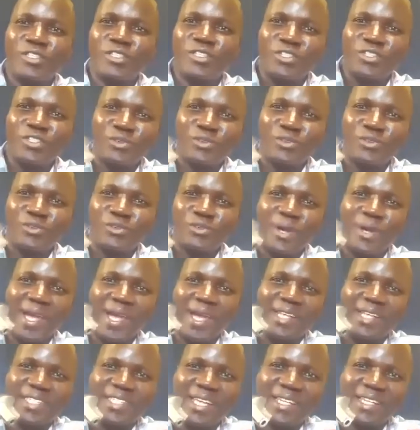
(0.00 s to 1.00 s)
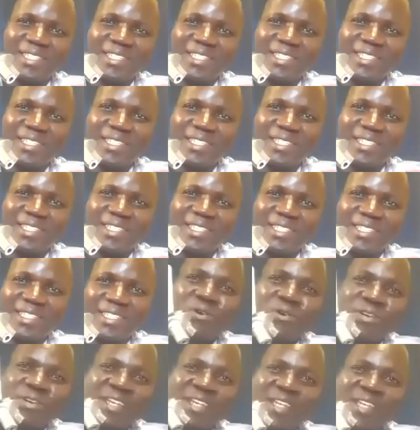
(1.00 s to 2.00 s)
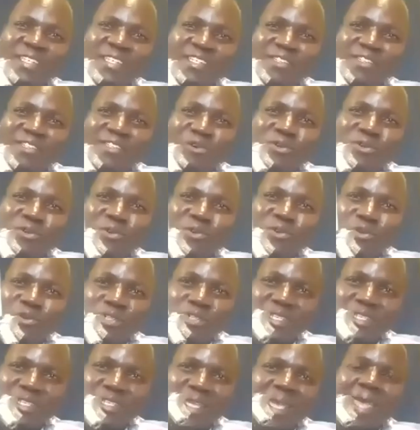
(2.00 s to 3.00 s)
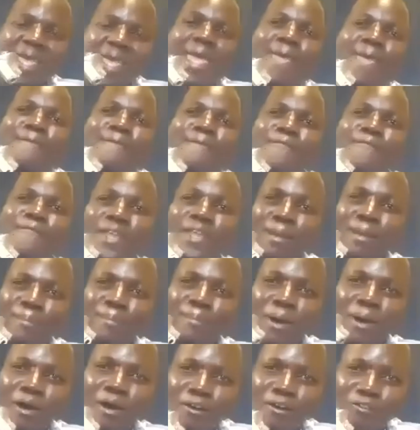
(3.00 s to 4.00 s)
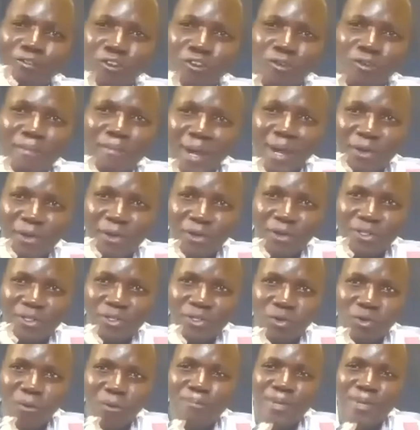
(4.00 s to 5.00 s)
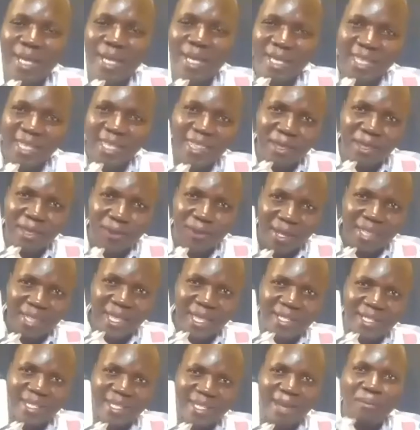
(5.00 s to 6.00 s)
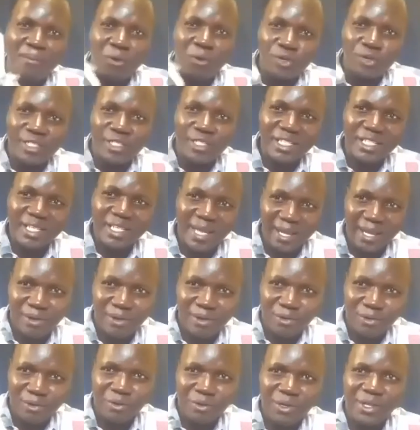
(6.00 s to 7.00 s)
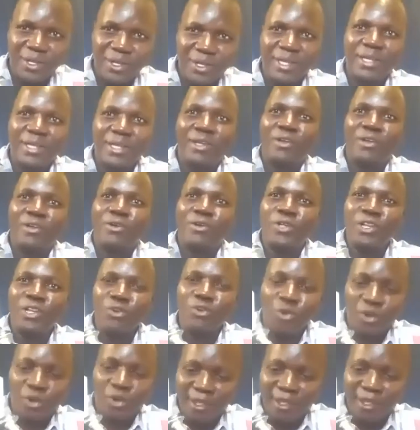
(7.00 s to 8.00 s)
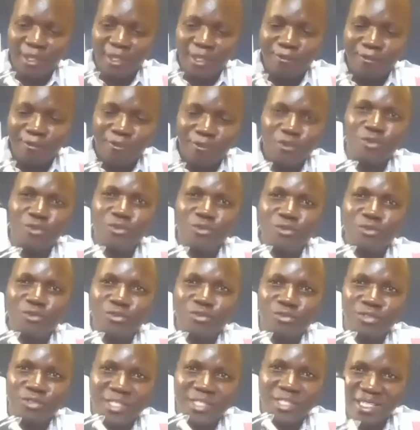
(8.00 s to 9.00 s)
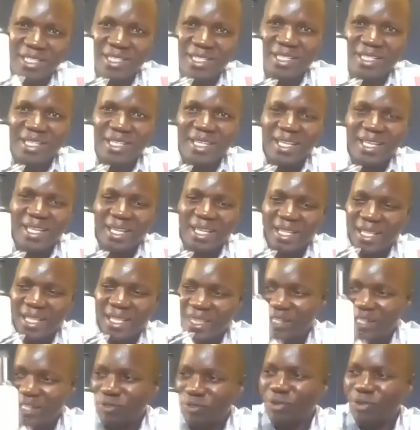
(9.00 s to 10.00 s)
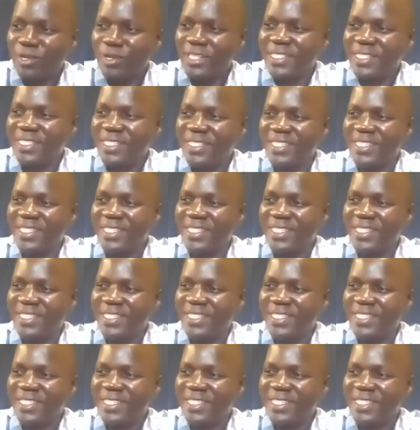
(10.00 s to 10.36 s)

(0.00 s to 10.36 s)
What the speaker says: you, I said you need to use a very powerful microscope bigger than the one that I'm holding now in order for you to see the solid